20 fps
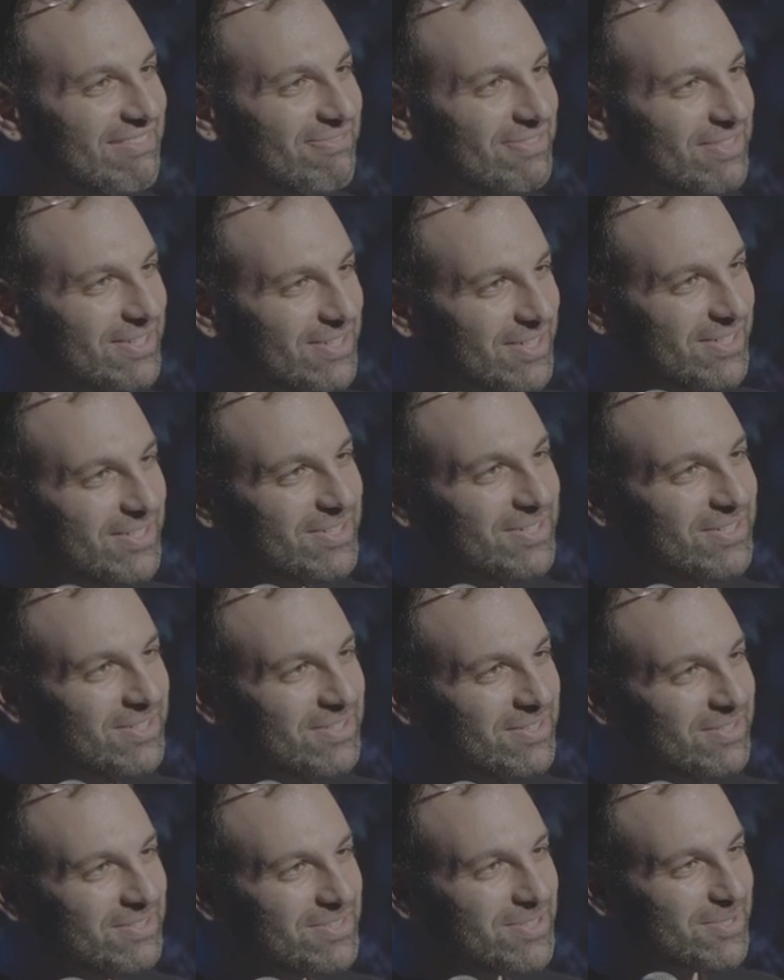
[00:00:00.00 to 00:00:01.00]
For
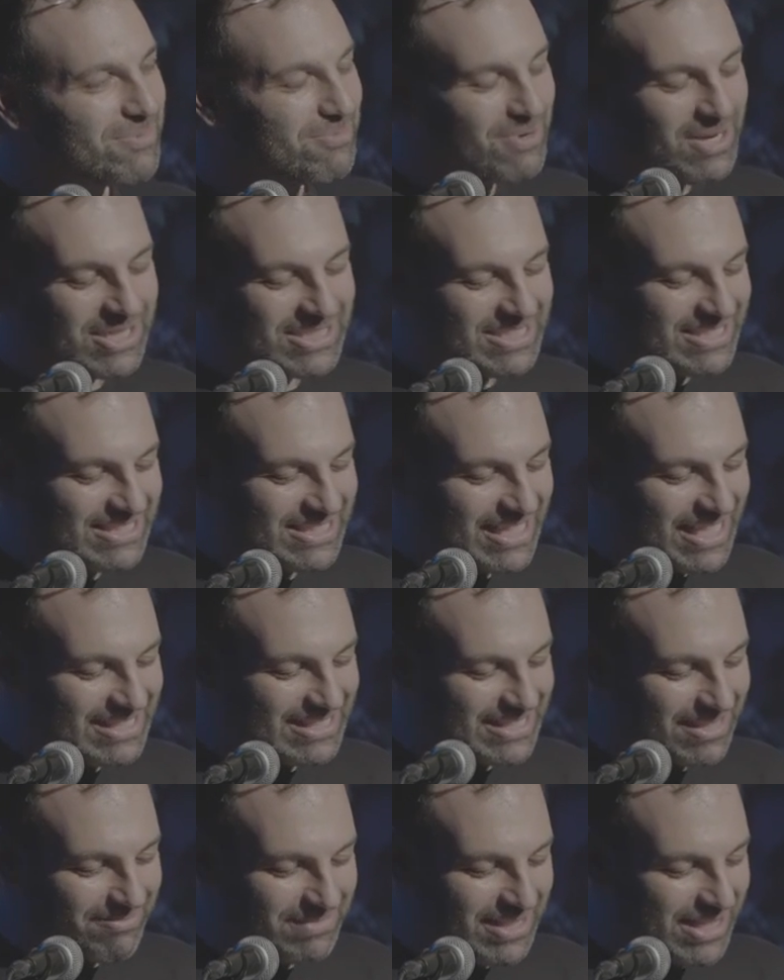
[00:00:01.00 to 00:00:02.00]
her to want to say
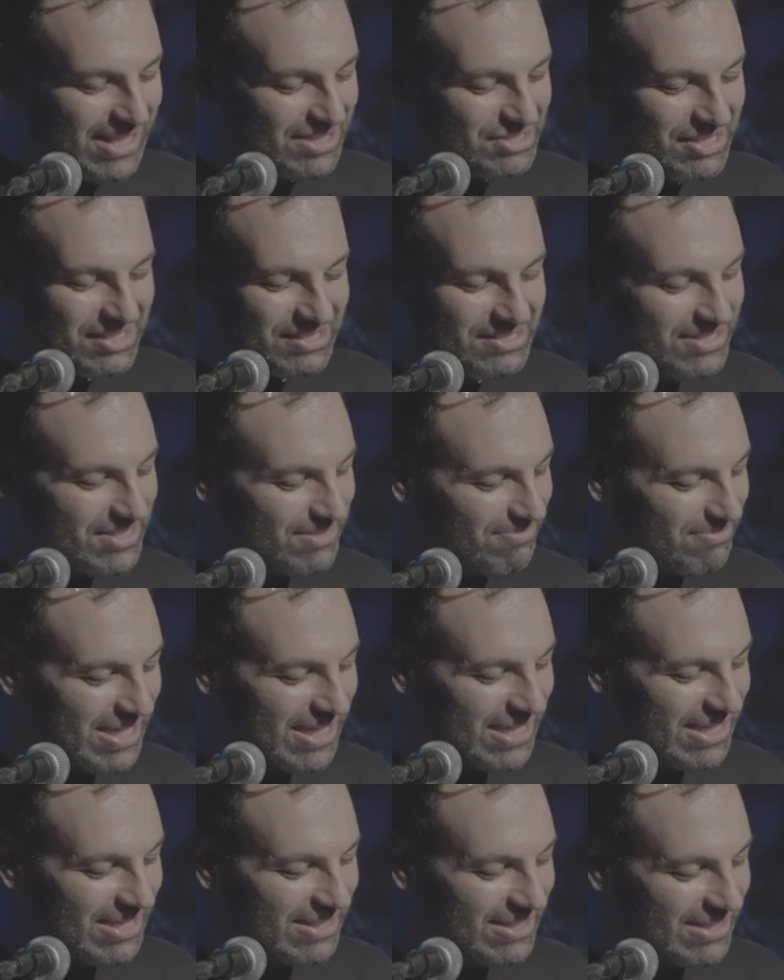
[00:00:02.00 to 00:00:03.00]
something just to
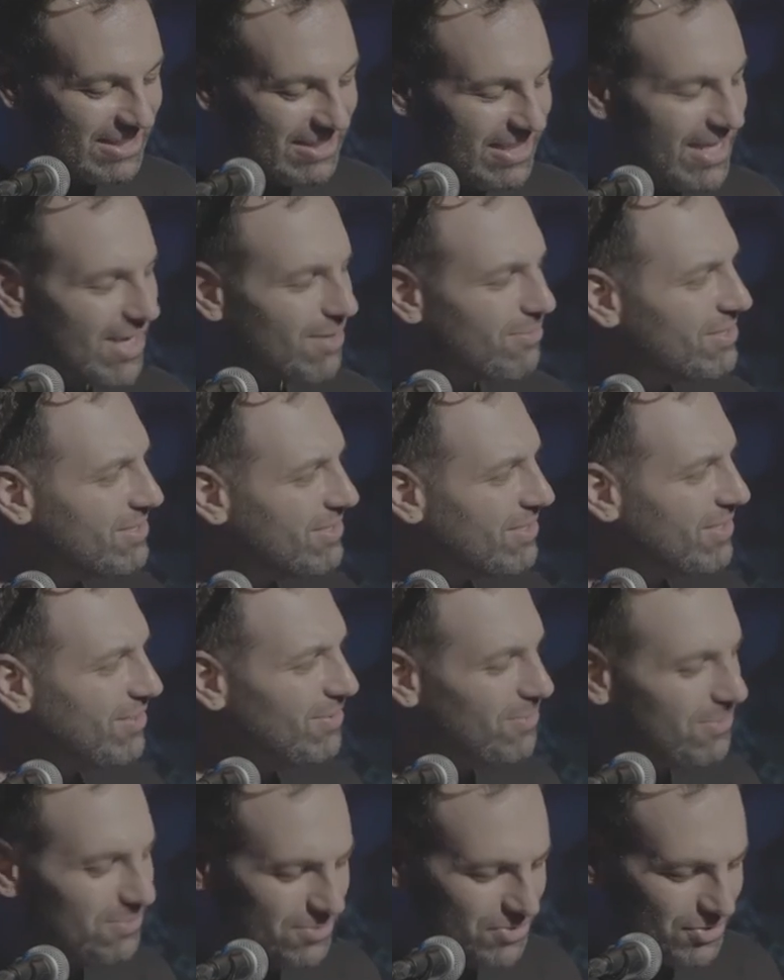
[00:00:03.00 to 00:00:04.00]
me, that was
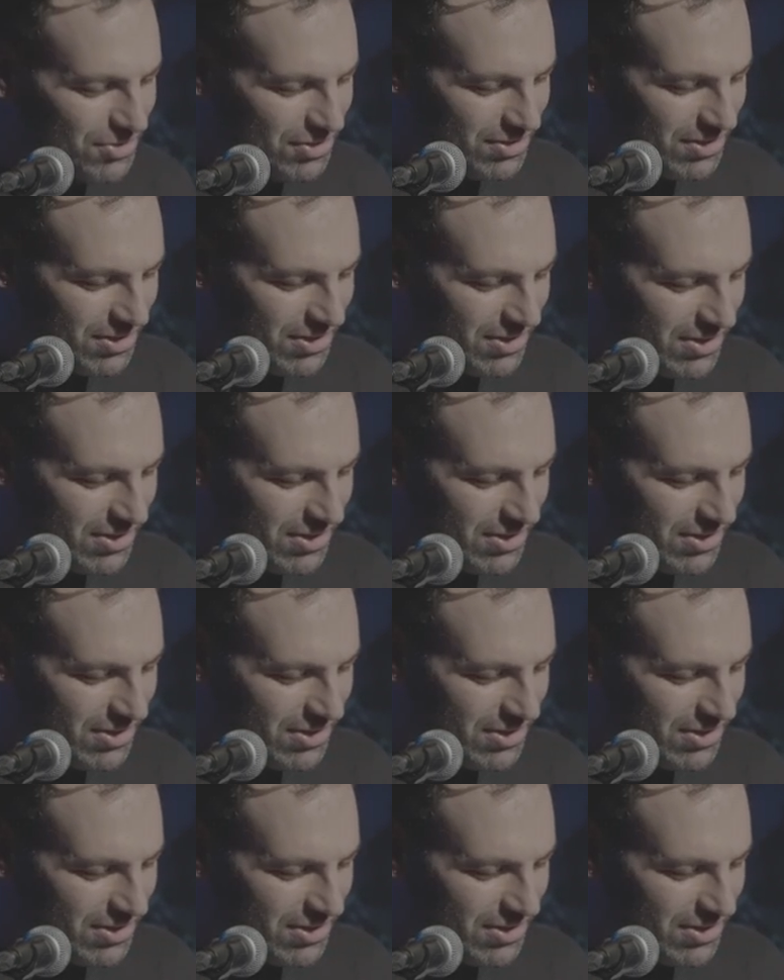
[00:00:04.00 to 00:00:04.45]
huge.